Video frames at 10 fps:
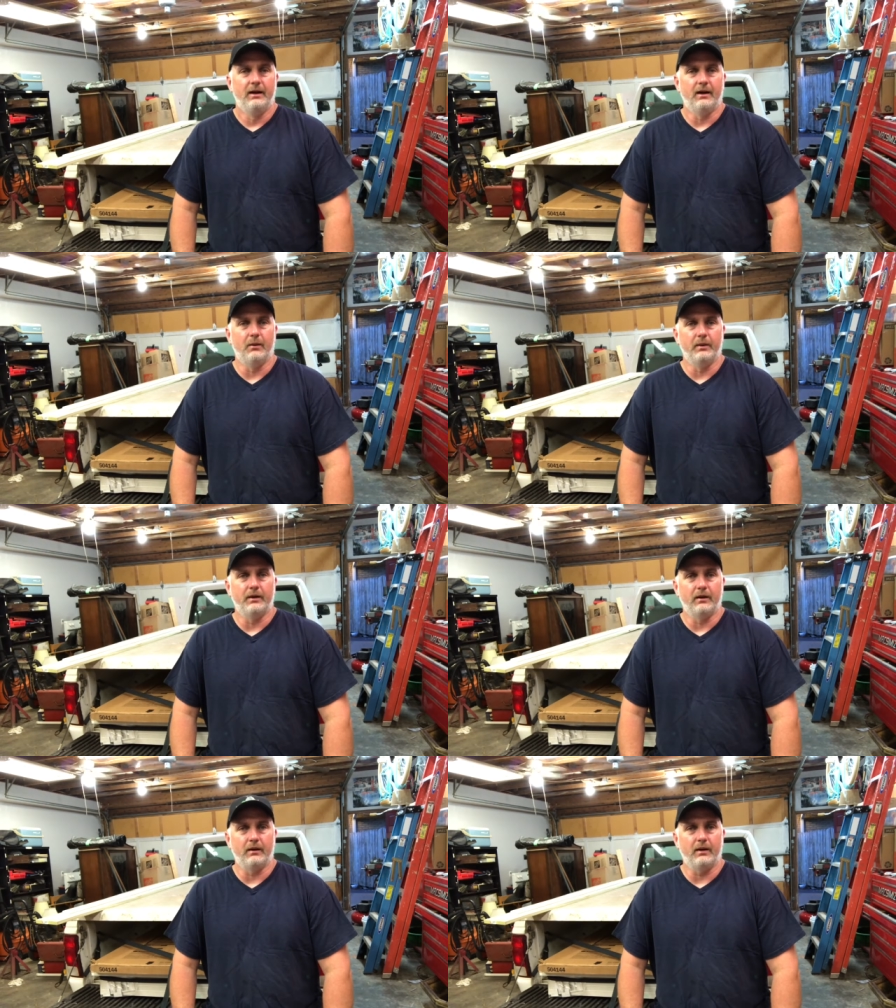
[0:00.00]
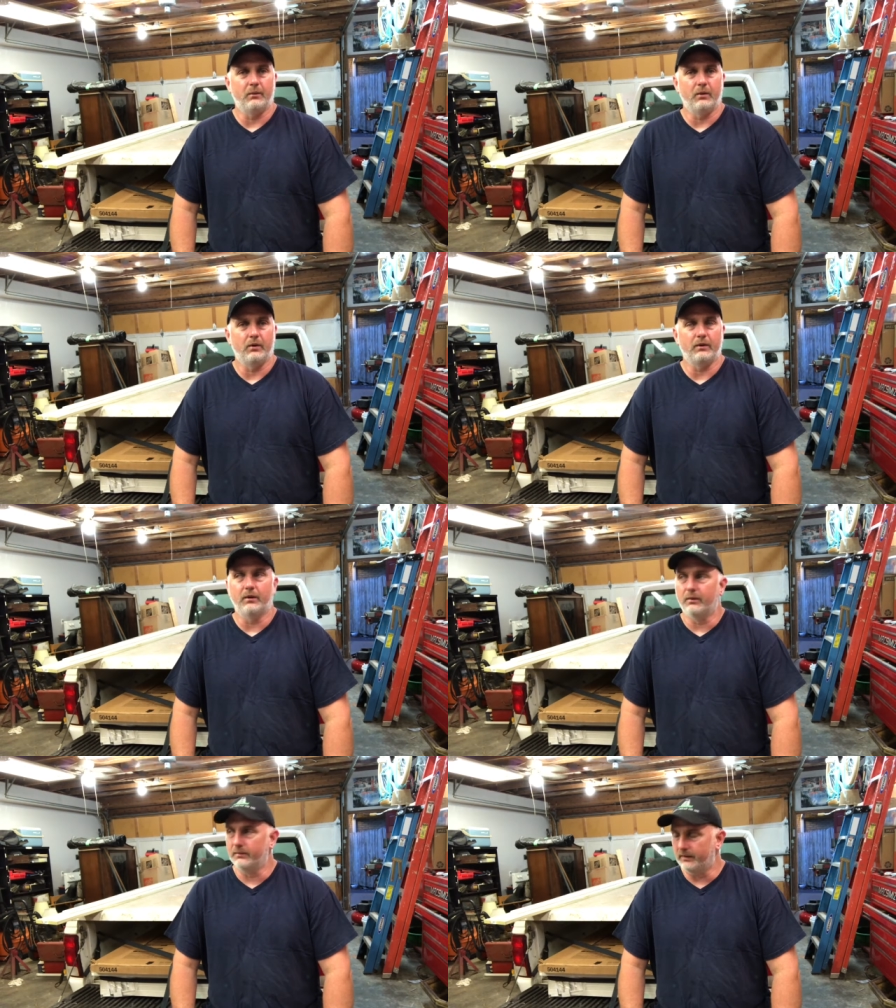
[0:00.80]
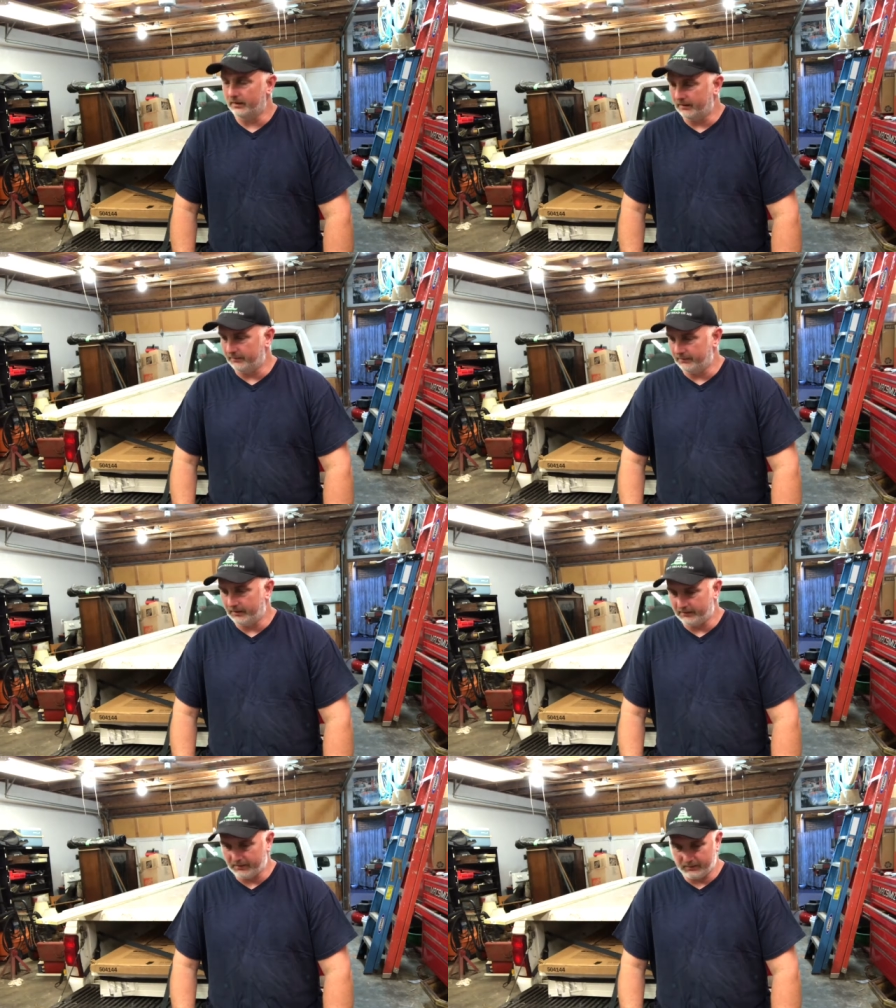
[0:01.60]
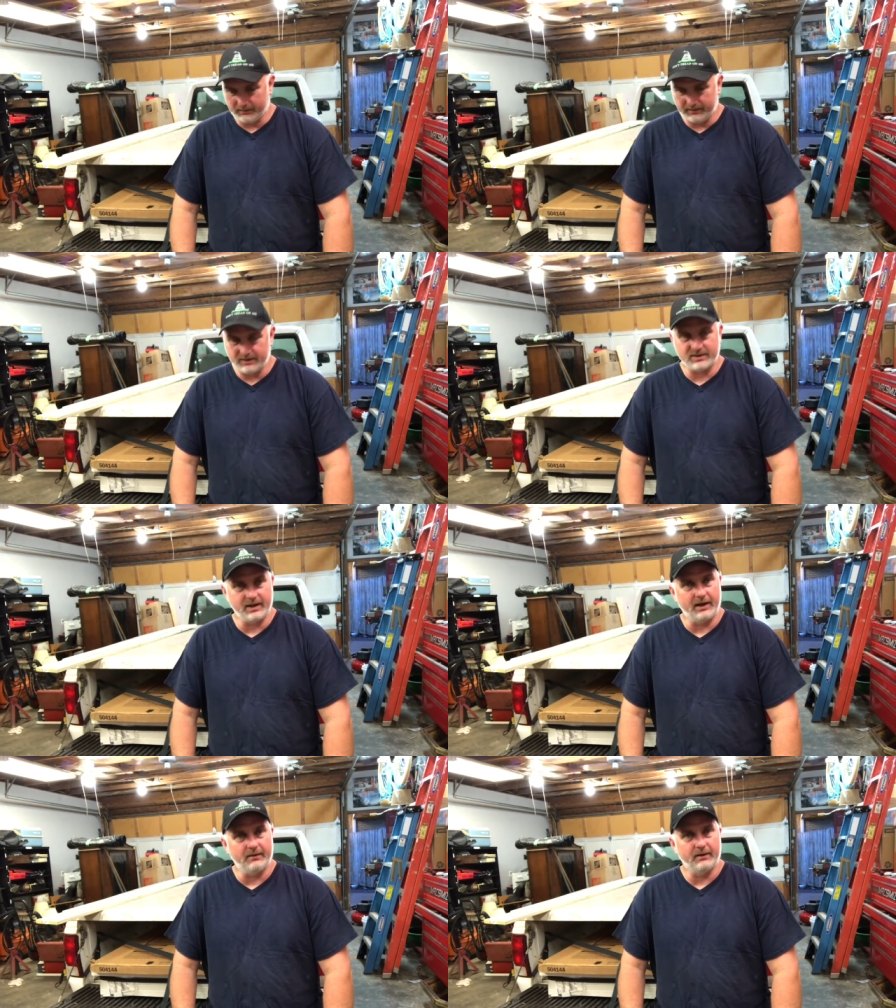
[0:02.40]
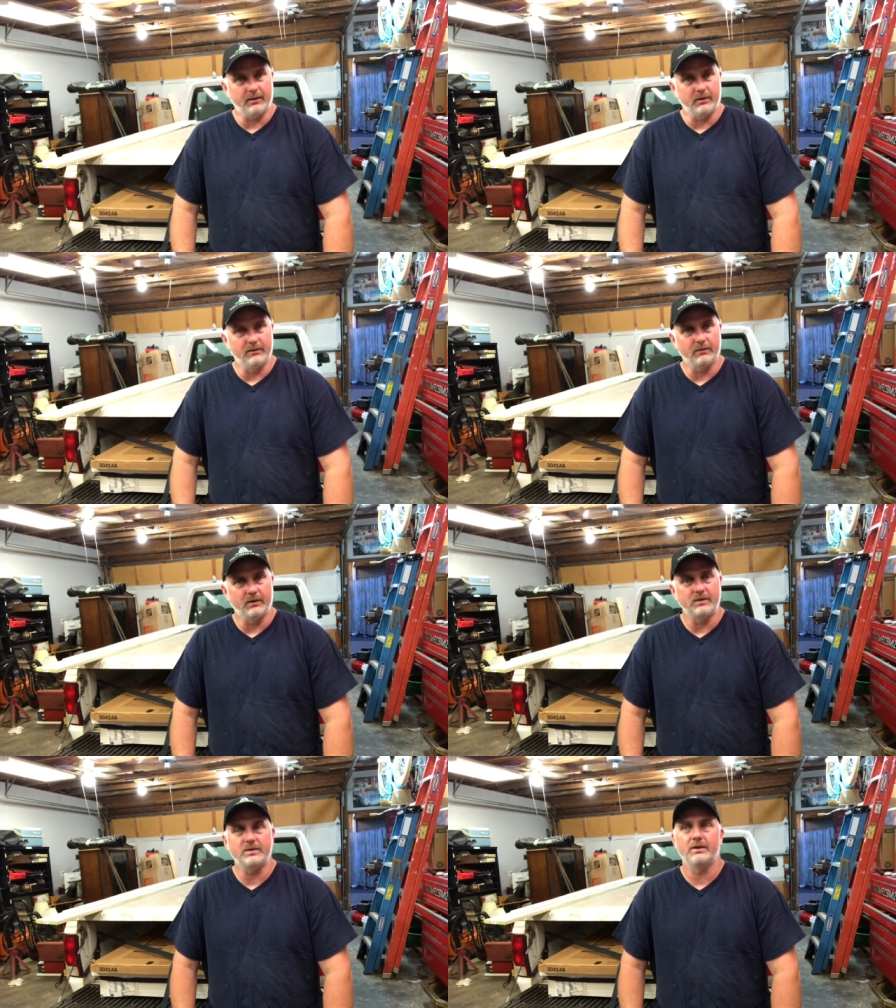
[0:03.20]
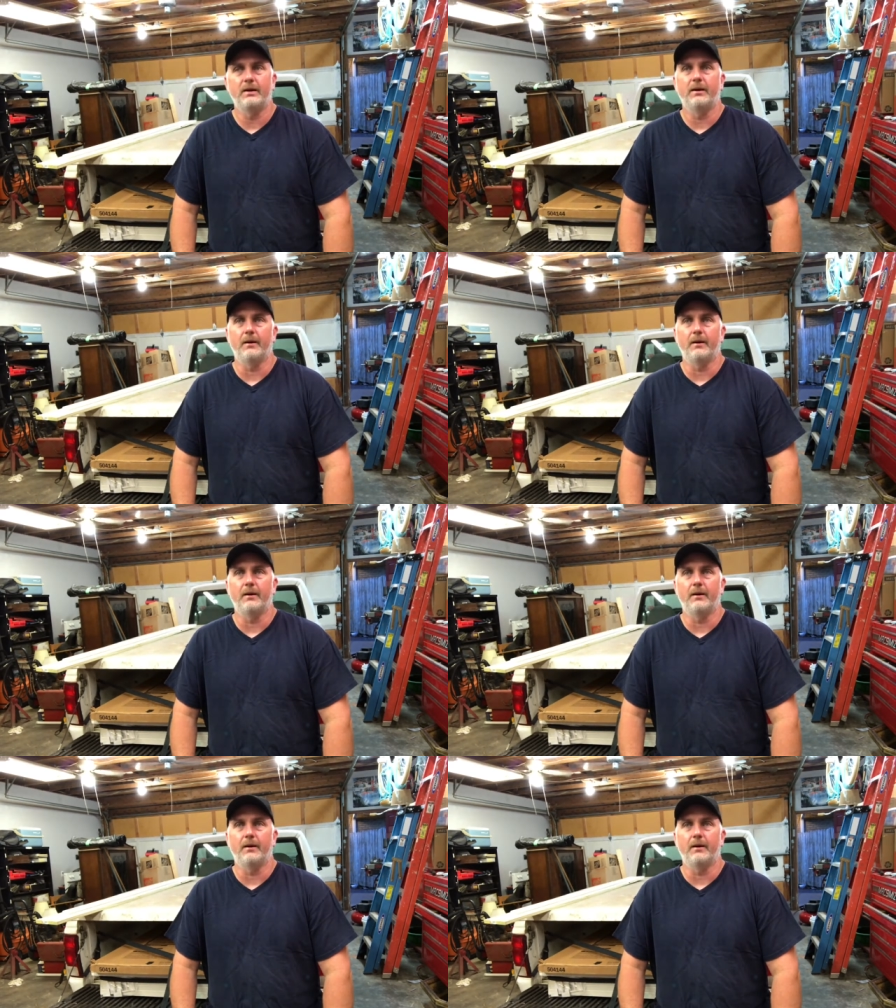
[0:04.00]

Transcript: Uh, we done a lot of work on, uh, I'm trying to think what day, Saturday, I believe it was.